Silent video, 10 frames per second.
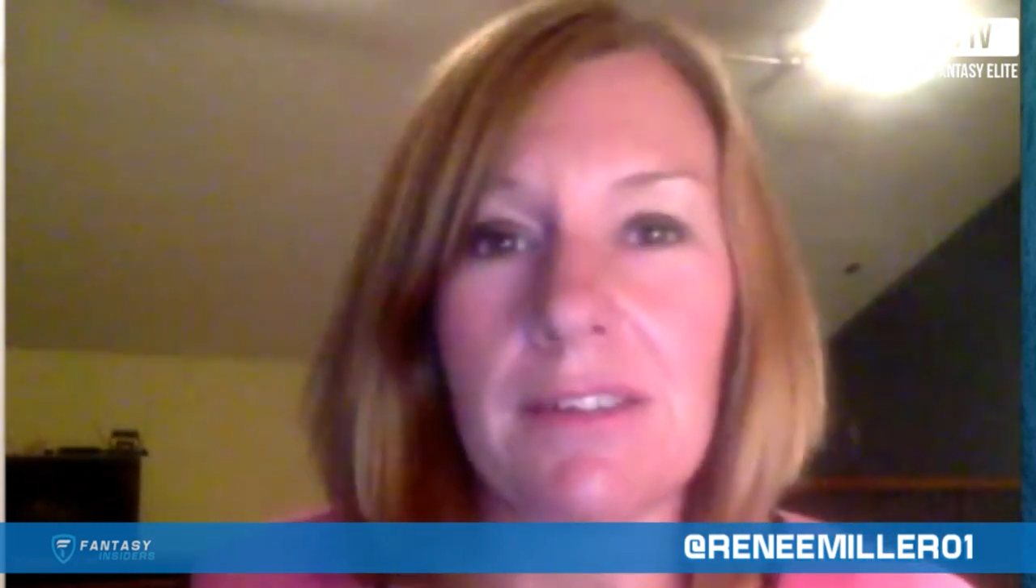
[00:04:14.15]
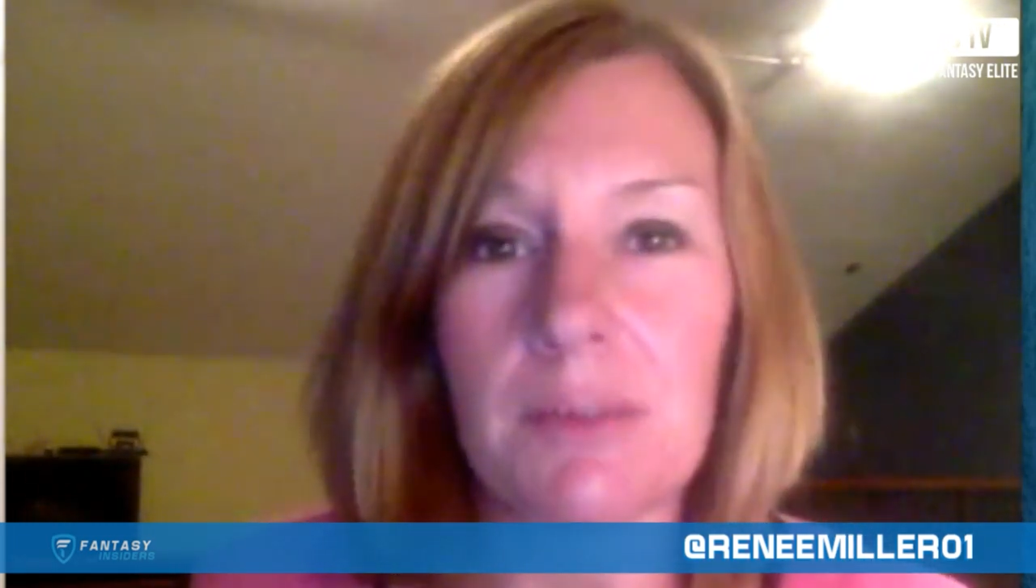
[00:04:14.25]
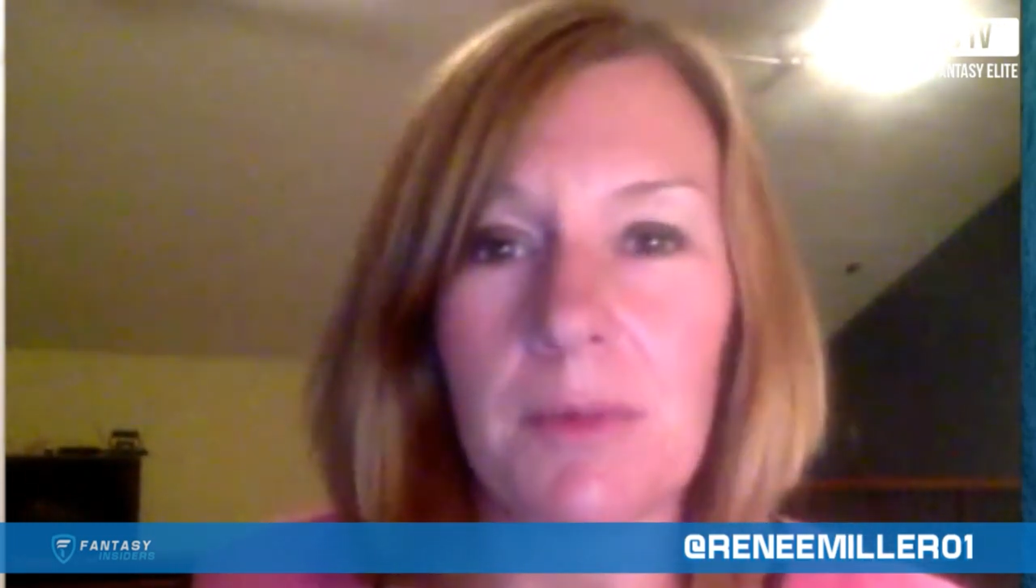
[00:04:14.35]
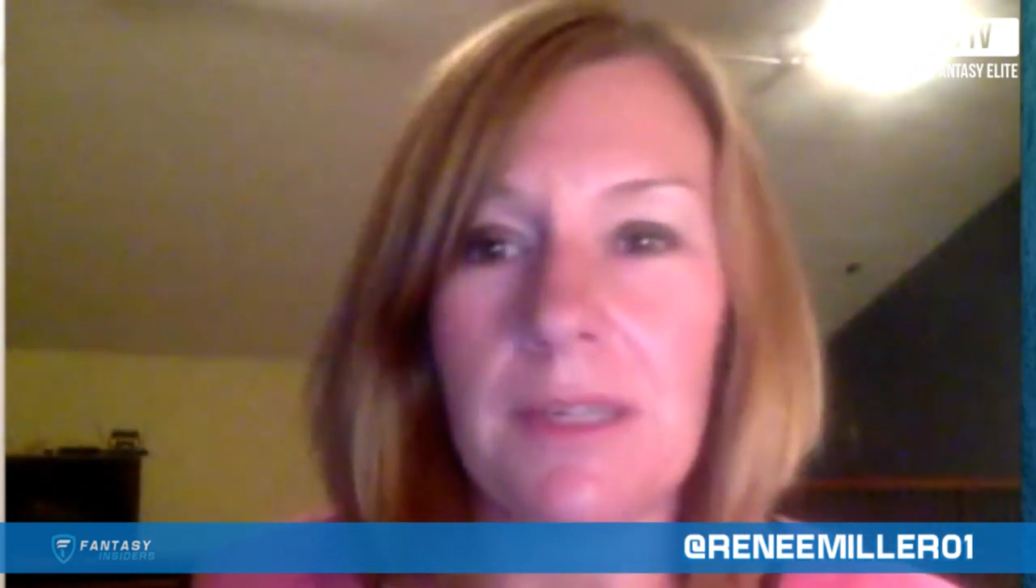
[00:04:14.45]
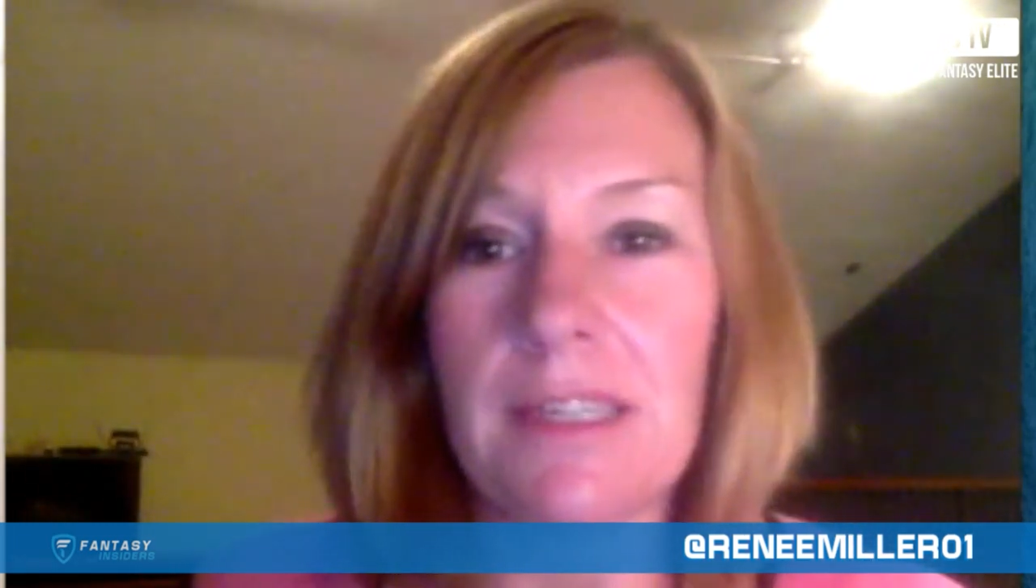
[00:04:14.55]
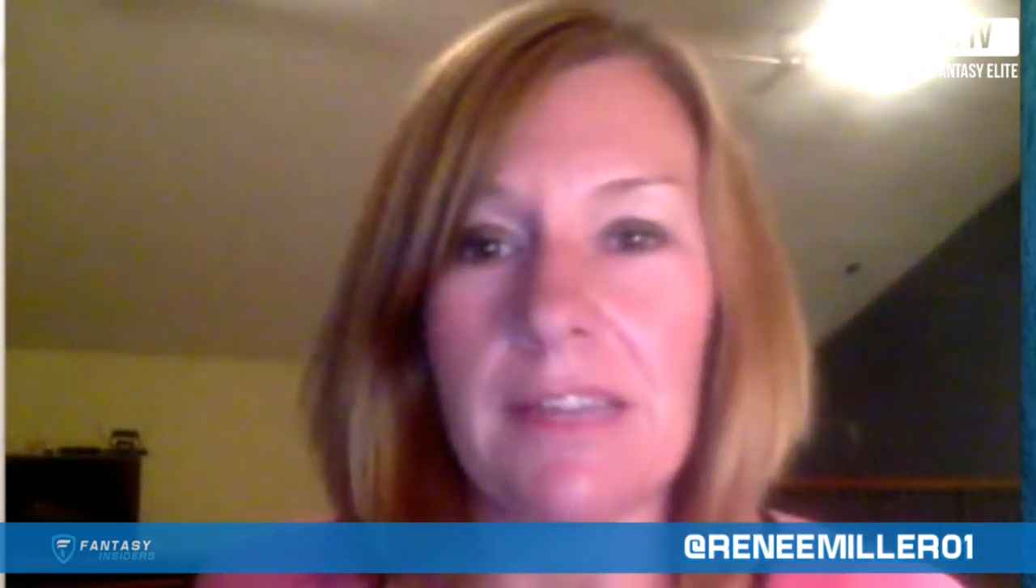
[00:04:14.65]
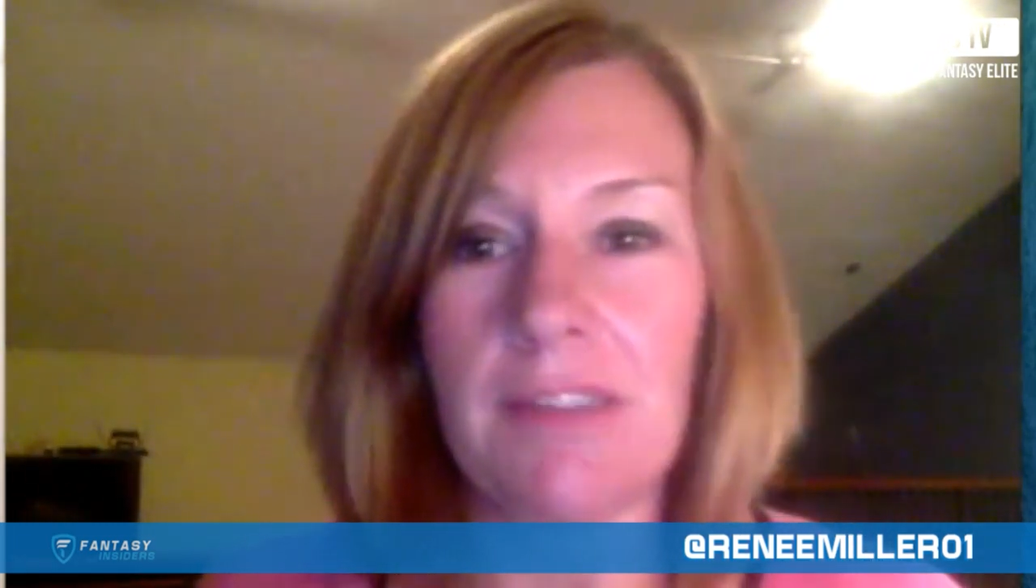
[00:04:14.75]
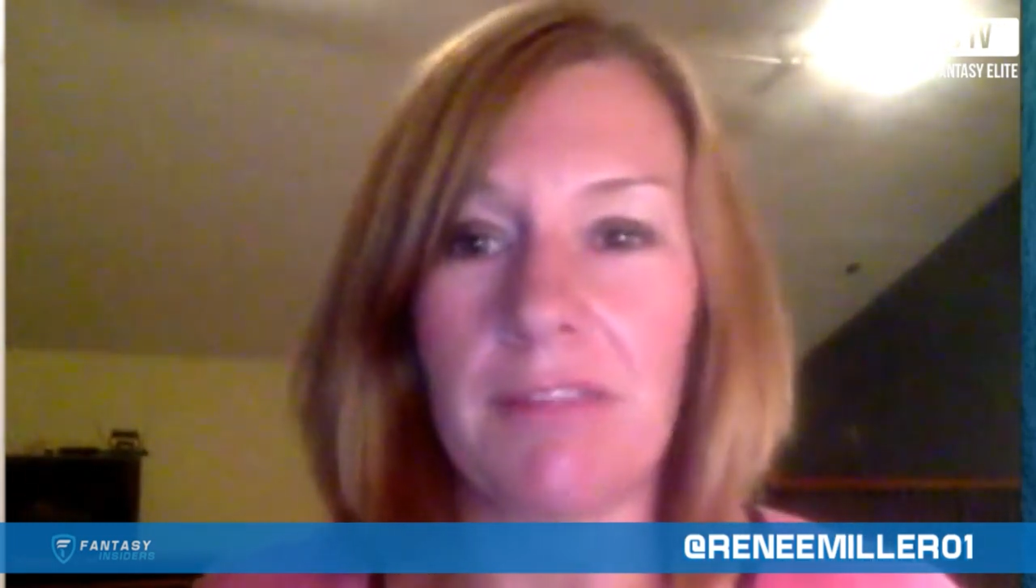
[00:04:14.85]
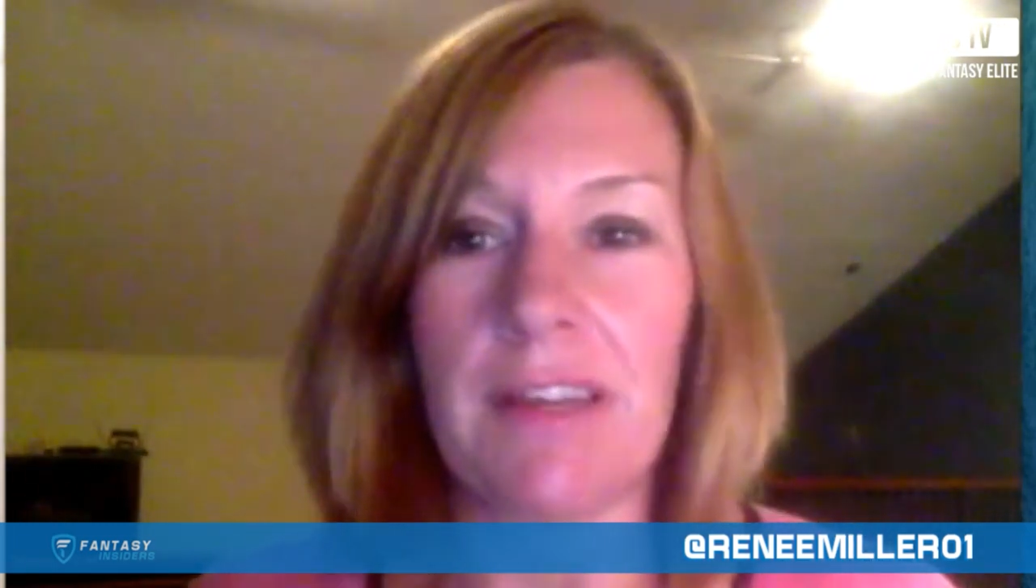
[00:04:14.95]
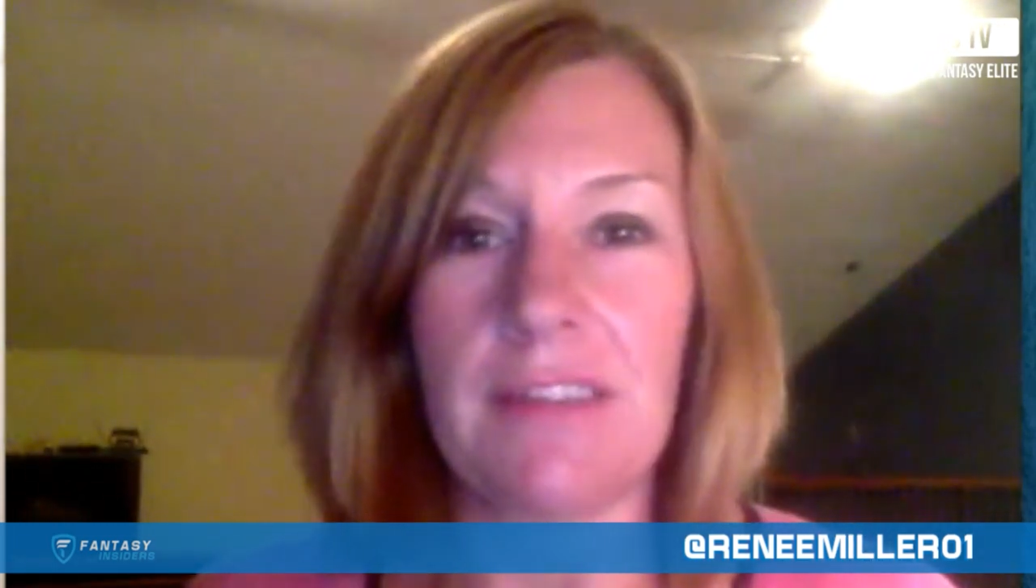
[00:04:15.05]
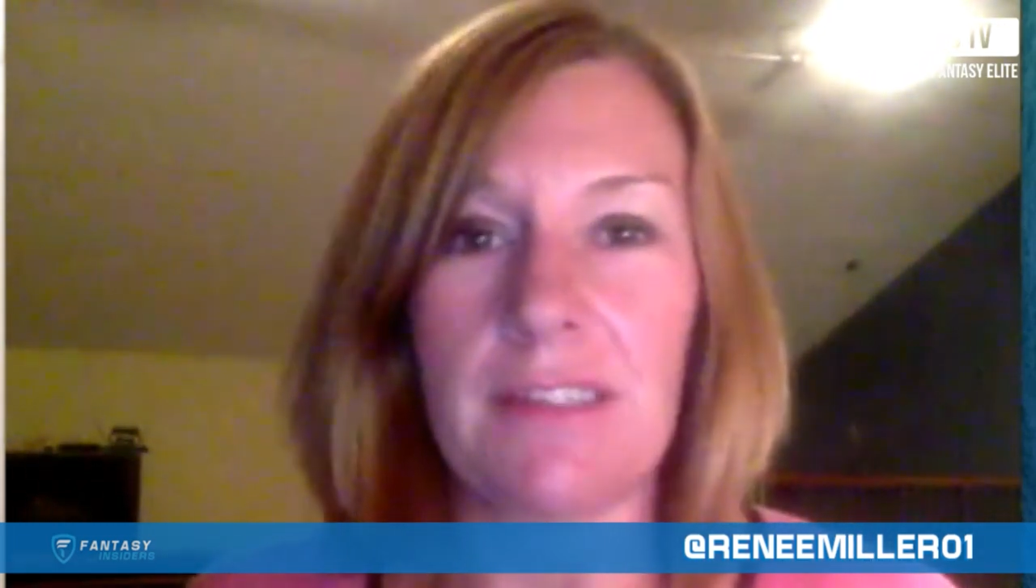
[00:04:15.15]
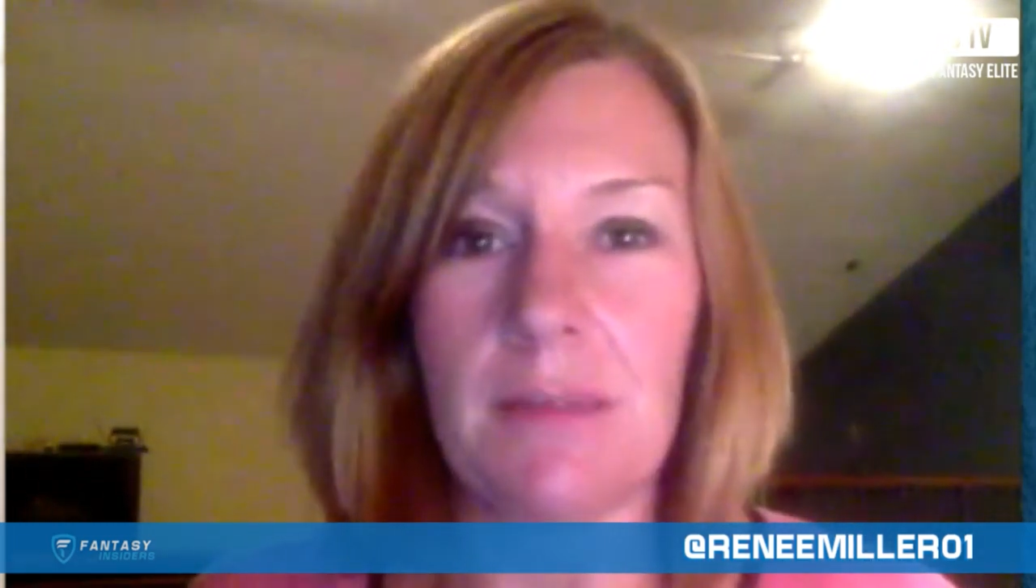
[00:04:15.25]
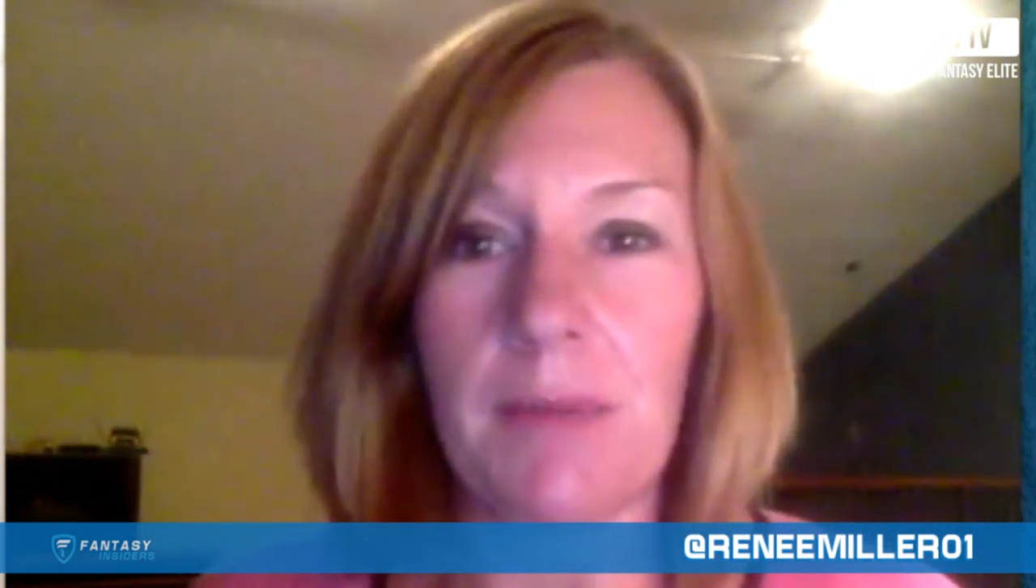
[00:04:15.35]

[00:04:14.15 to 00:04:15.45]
playing daily fantasy